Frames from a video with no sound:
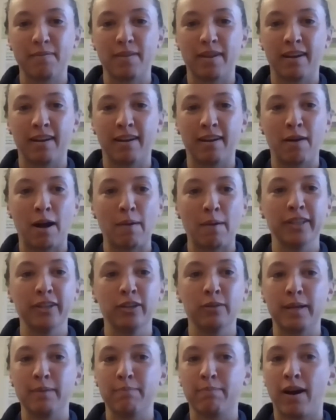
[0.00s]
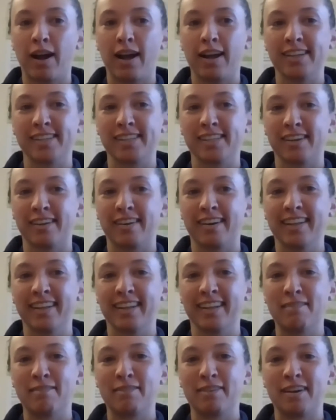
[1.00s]
I'm a little bit biased, so I
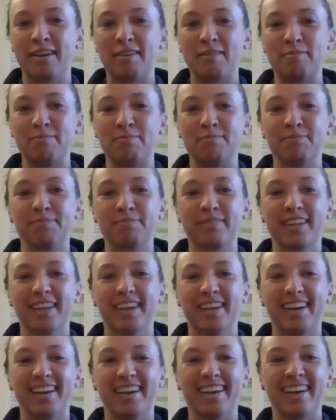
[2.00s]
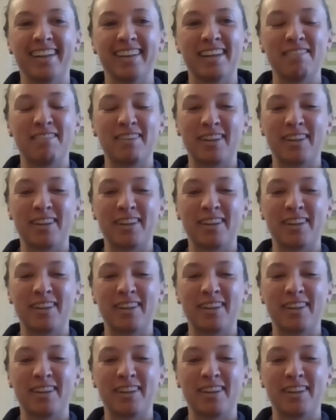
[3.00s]
love